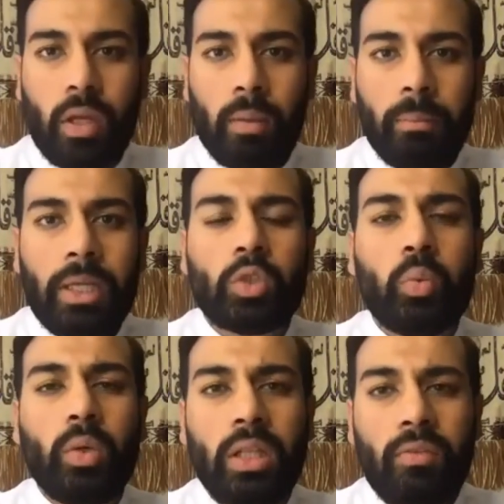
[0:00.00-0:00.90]
Because
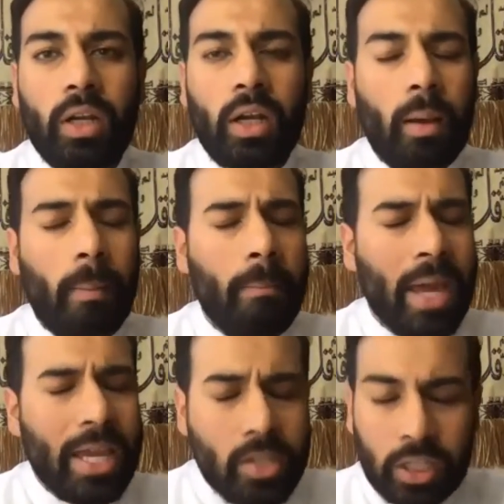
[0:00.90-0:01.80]
we live in an
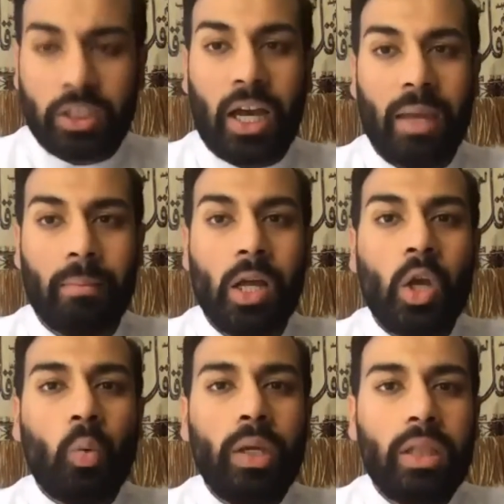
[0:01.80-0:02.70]
amazing time.
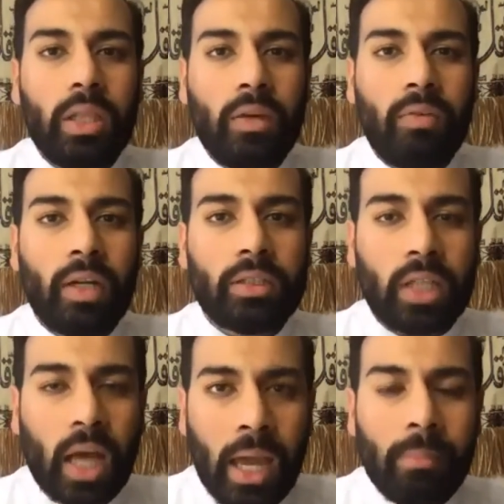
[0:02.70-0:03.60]
We live in a
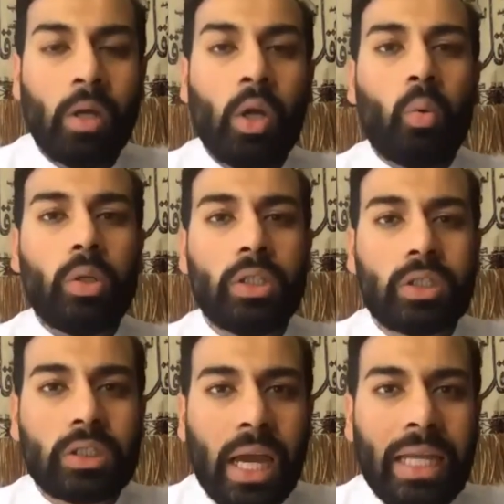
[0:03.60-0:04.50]
time where the
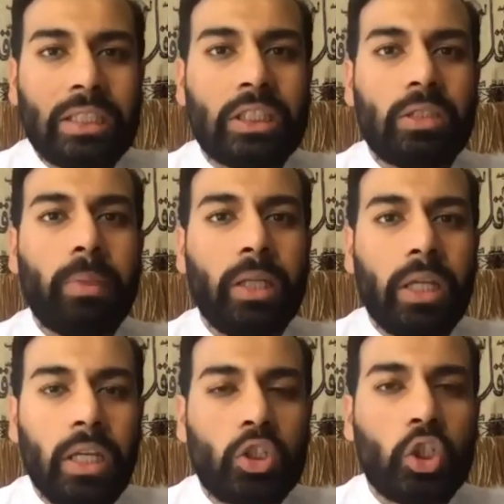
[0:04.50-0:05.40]
science is
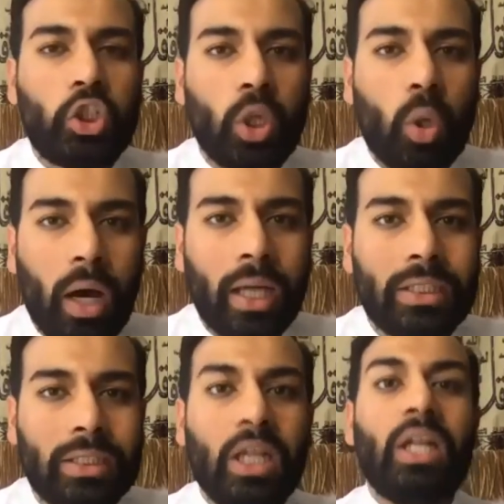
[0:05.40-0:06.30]
beginning to show
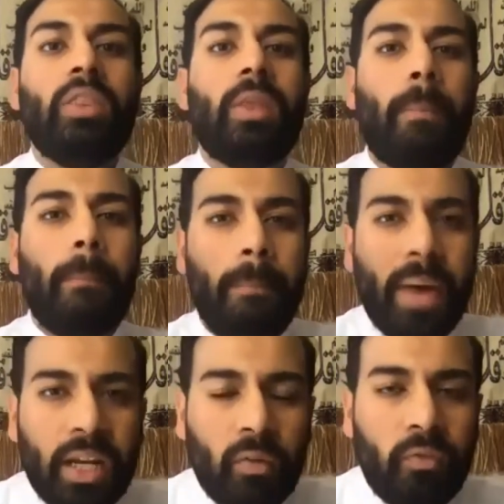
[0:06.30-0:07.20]
us the
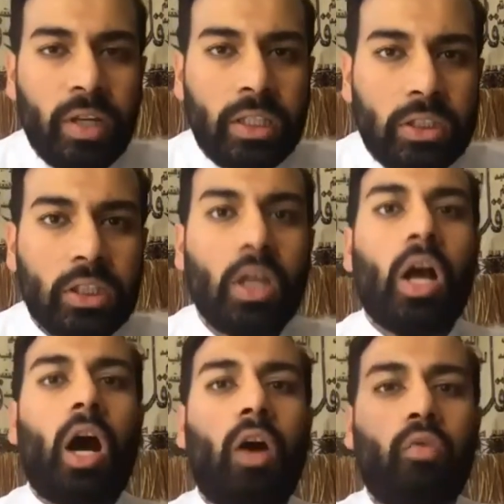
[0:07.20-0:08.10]
benefits
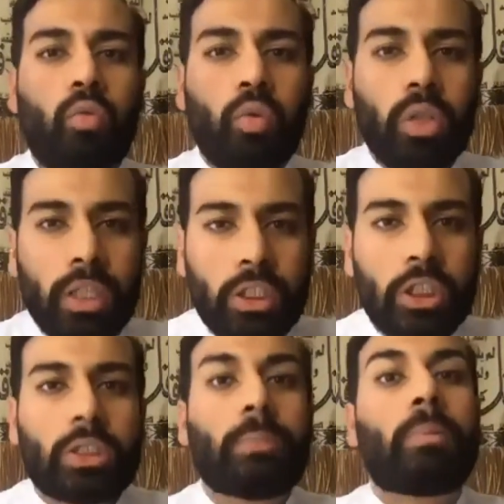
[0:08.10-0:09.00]
of
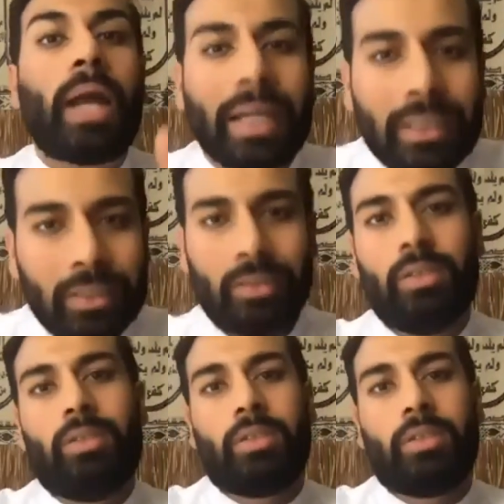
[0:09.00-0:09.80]
religious practices.